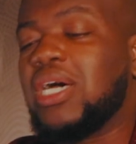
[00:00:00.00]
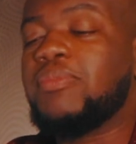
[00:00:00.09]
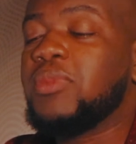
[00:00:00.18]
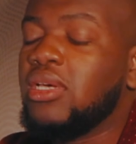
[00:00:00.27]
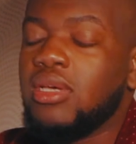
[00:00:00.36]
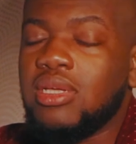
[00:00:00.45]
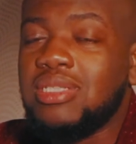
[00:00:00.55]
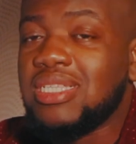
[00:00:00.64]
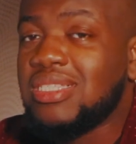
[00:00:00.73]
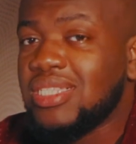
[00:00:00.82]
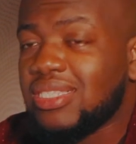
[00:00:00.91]
Now,
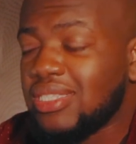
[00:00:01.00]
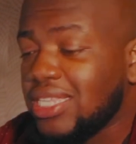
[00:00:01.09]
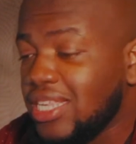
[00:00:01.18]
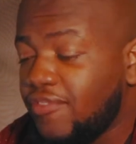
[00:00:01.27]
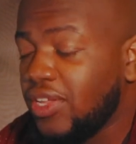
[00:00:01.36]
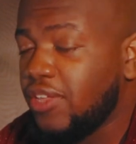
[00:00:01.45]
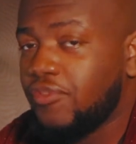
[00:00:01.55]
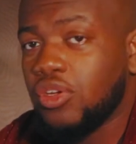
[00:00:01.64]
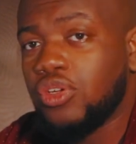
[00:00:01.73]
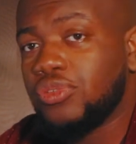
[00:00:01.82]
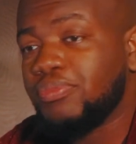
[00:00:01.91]
this is even if
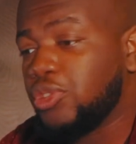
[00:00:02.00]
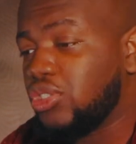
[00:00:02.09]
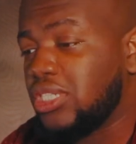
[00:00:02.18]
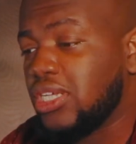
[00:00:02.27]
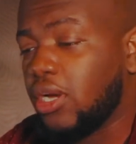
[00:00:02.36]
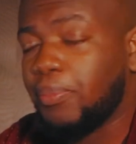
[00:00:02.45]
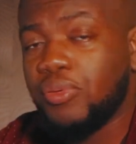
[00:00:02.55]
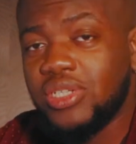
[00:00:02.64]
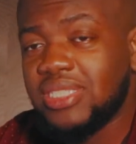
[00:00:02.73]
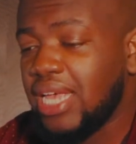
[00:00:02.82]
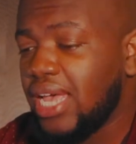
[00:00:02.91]
you're using a
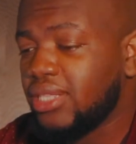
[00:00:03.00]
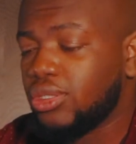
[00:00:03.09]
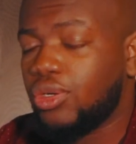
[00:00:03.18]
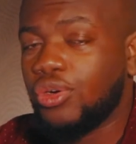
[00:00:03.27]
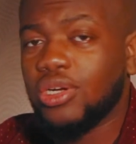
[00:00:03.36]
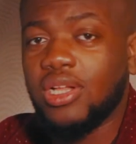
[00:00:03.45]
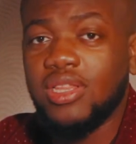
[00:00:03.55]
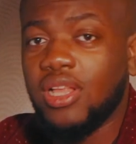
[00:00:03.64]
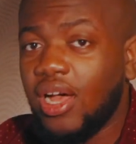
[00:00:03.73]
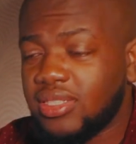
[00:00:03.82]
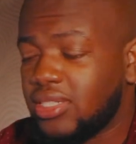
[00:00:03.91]
preset or a
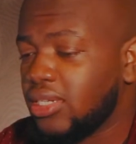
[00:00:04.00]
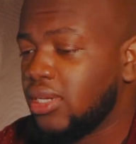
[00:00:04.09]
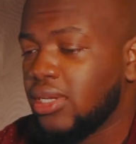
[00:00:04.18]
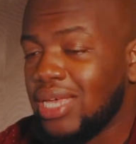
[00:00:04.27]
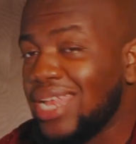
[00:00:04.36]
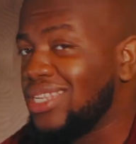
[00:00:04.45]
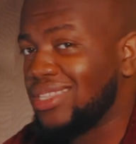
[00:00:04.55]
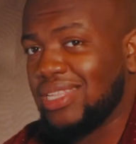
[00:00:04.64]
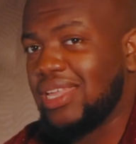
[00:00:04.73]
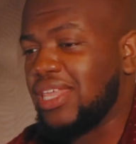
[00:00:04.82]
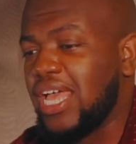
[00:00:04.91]
LUT, anything
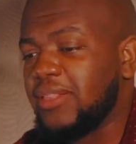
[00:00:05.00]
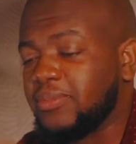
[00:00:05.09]
like that,